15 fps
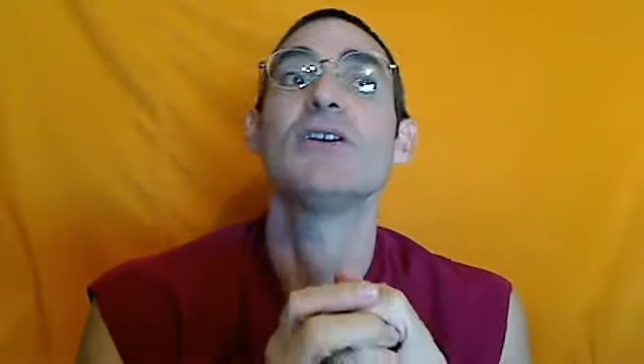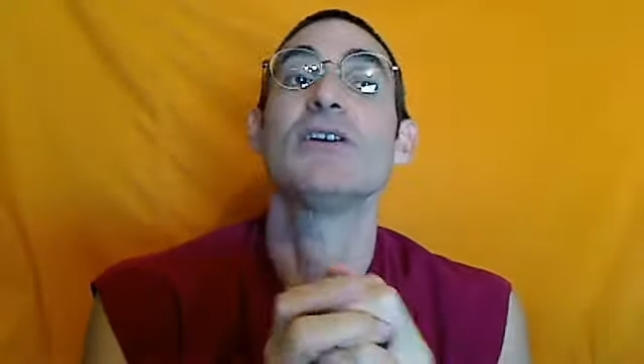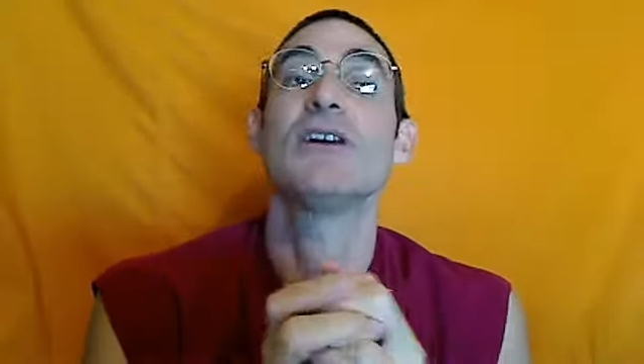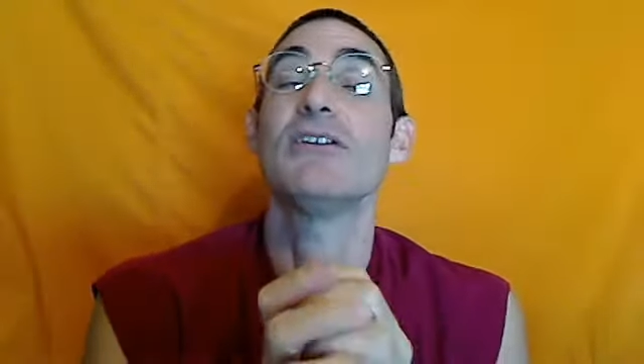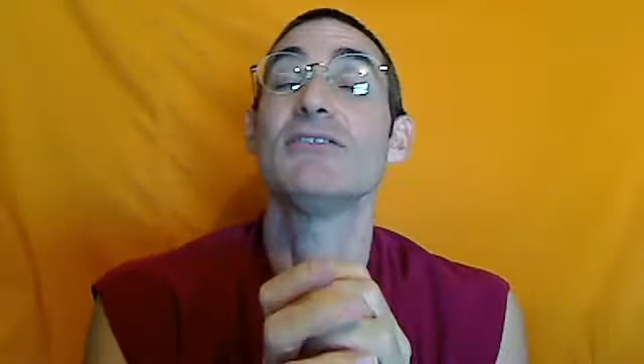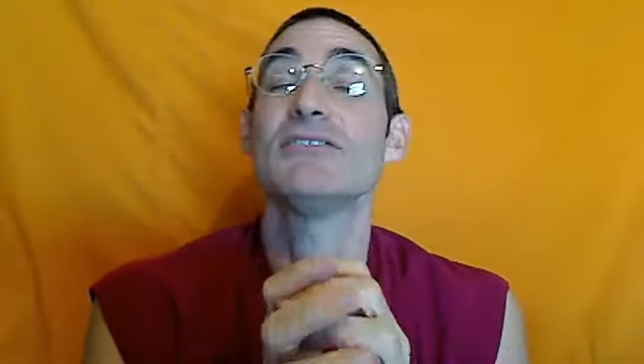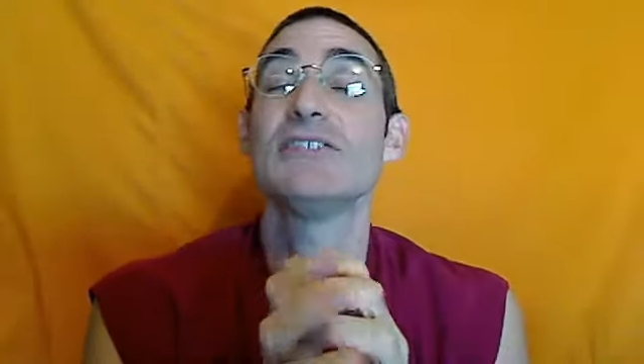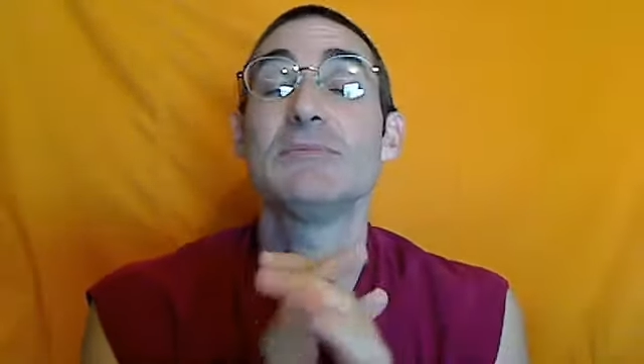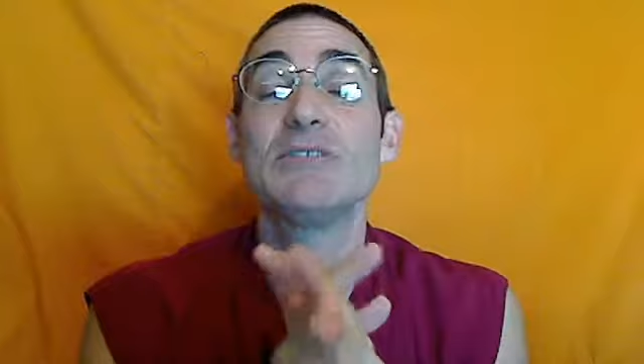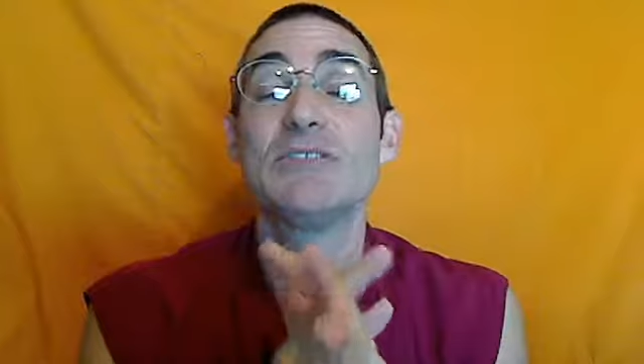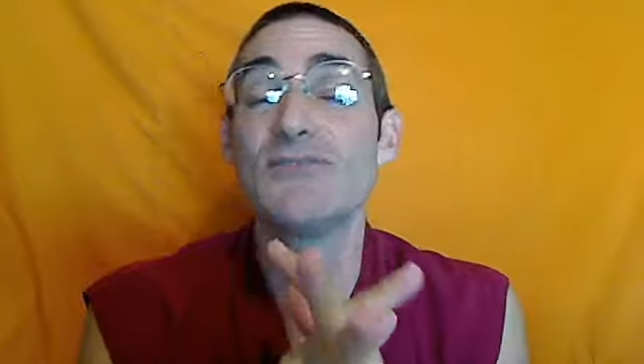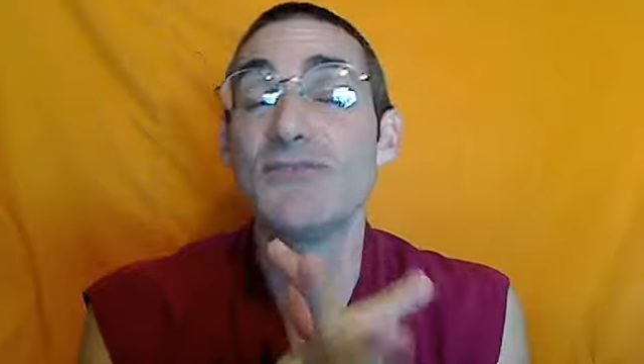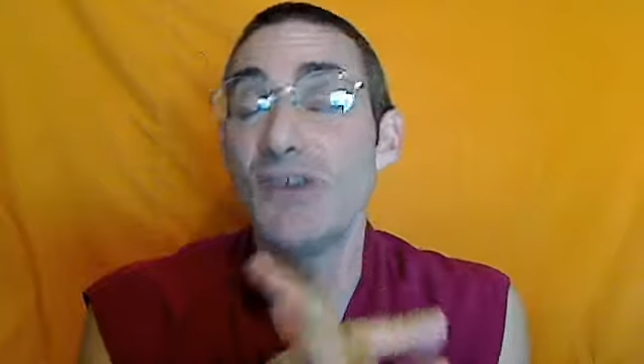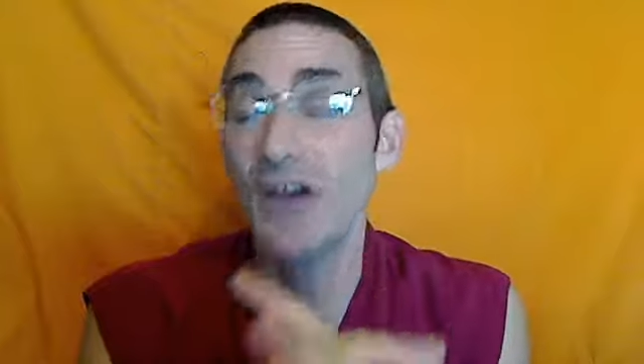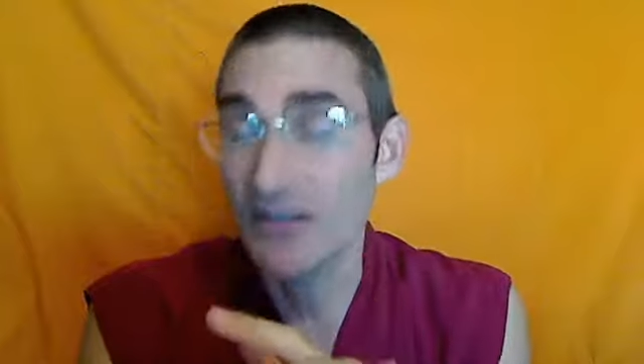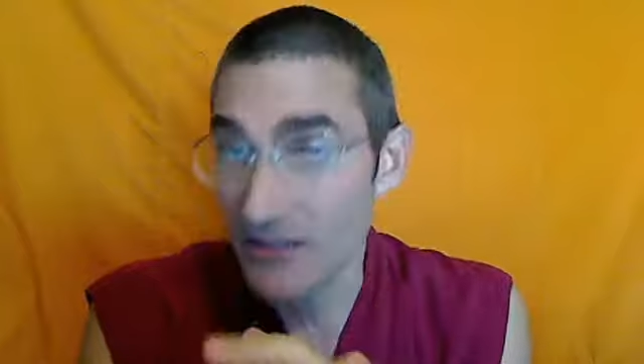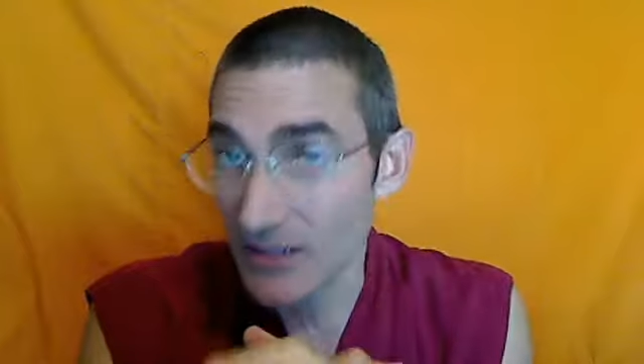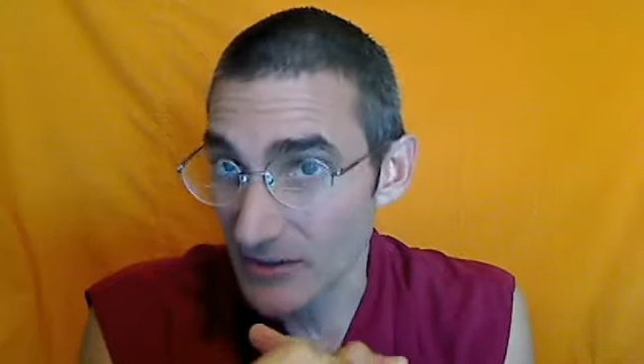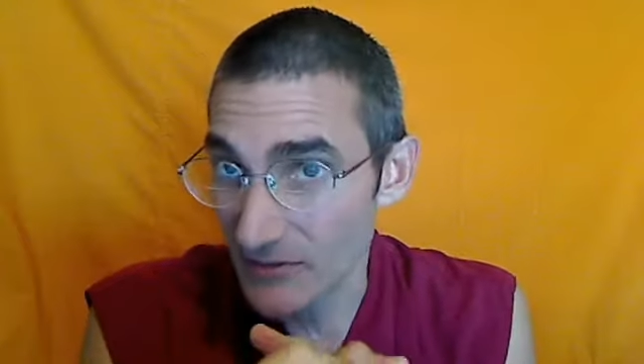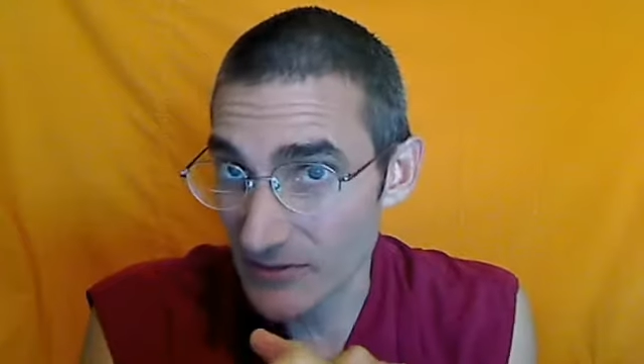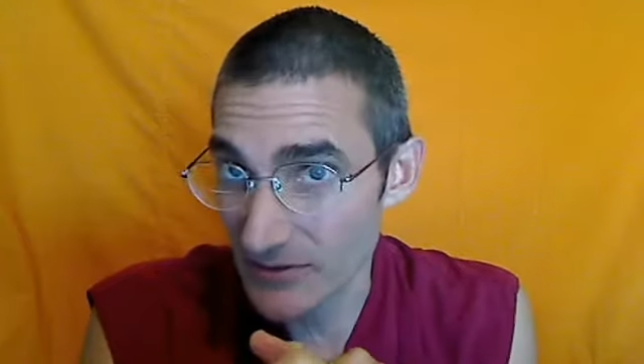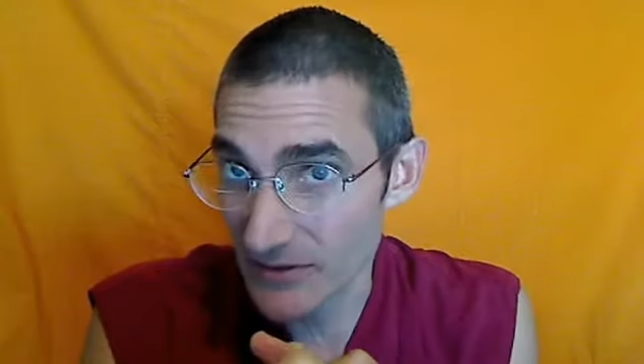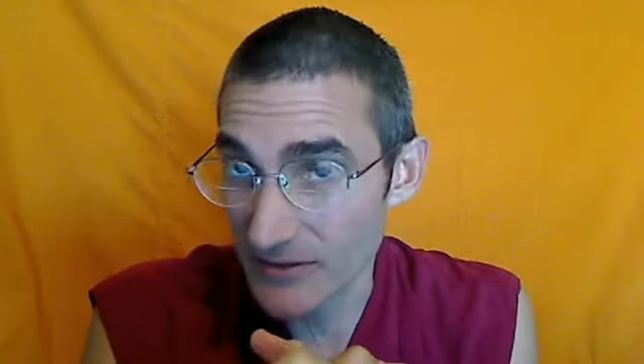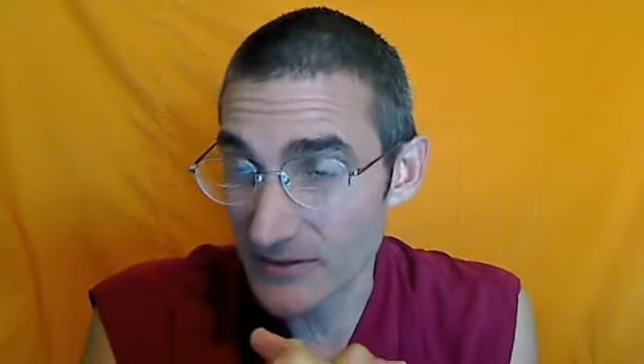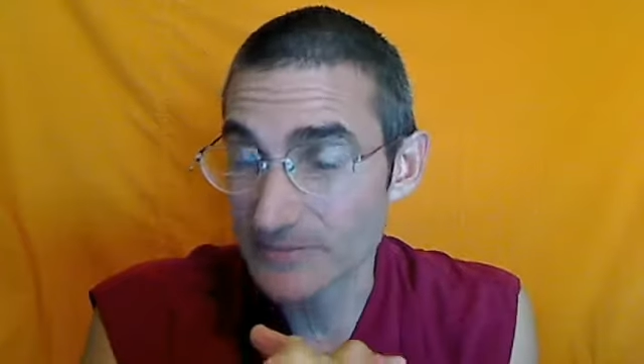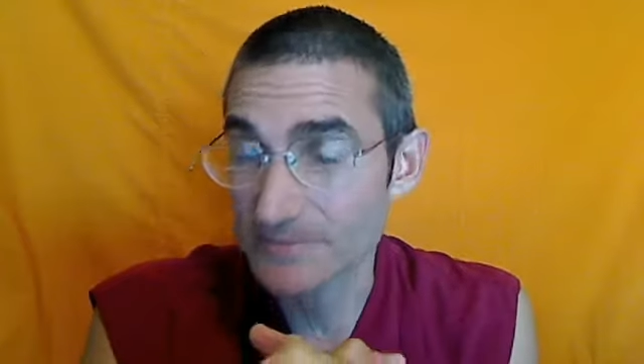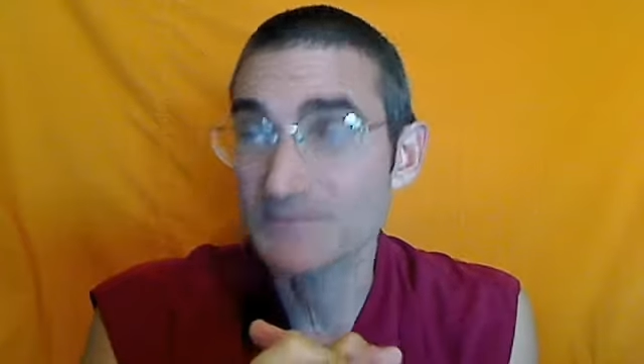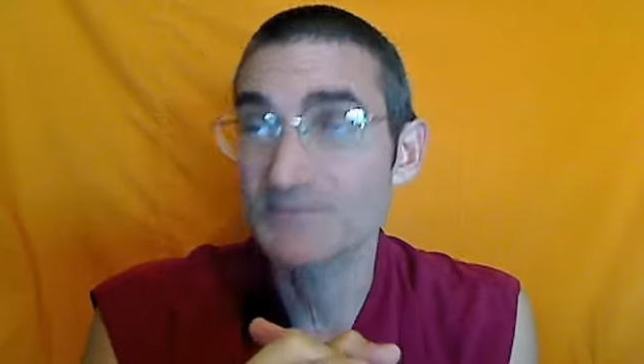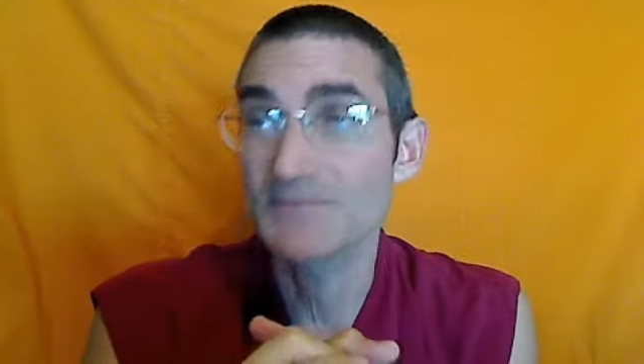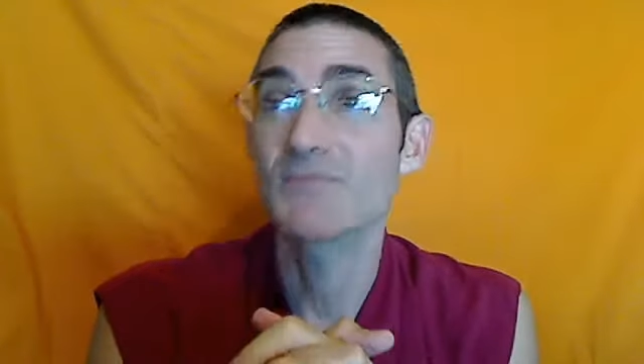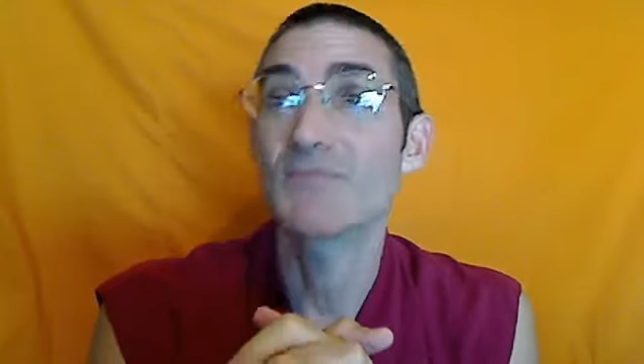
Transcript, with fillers: or how deeply you fall in love with them,